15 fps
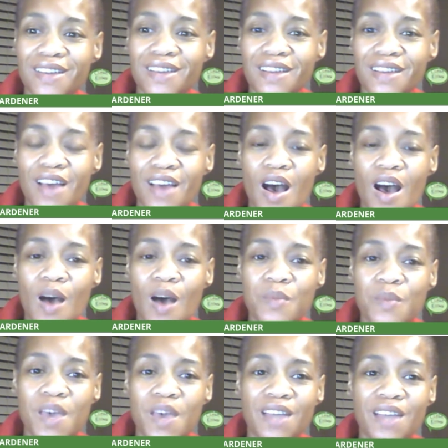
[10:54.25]

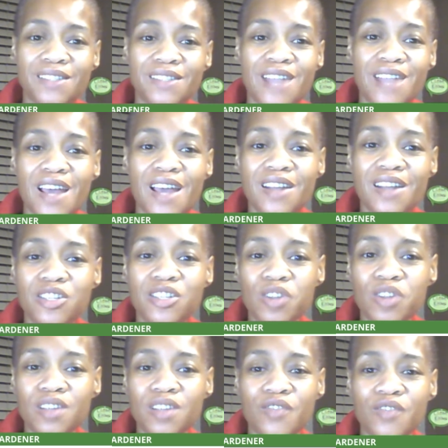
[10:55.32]
and stay in a
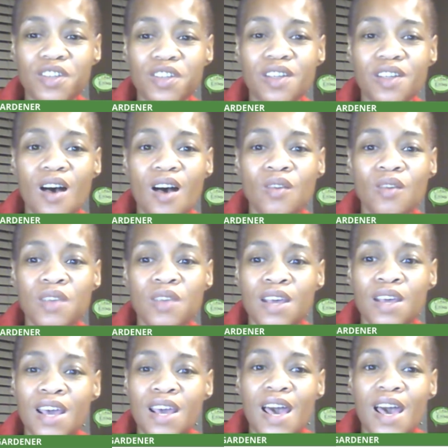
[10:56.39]
stress-free zone.
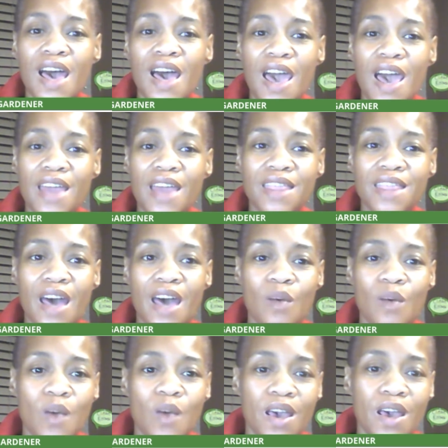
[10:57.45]
And
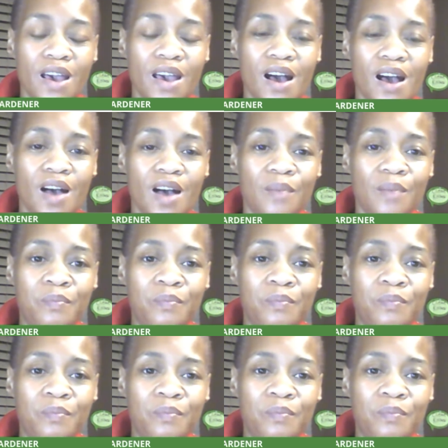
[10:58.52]
that way, and